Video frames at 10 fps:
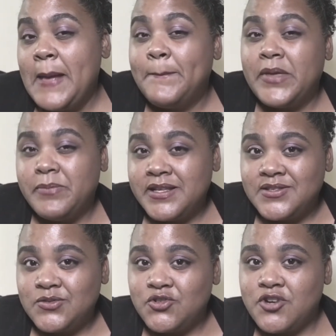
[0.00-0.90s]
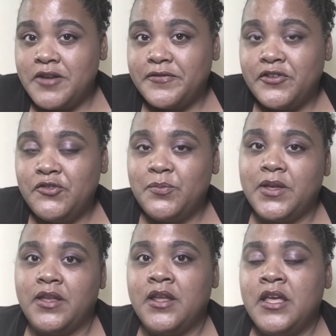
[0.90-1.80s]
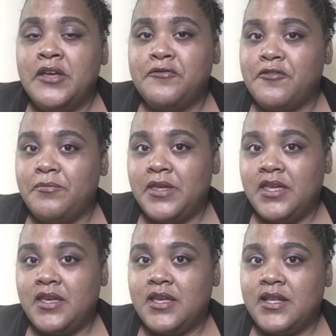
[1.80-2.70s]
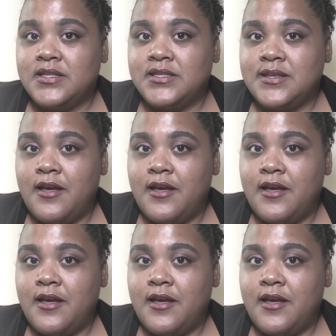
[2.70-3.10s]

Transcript: maybe it's too strong for you, but for me, it's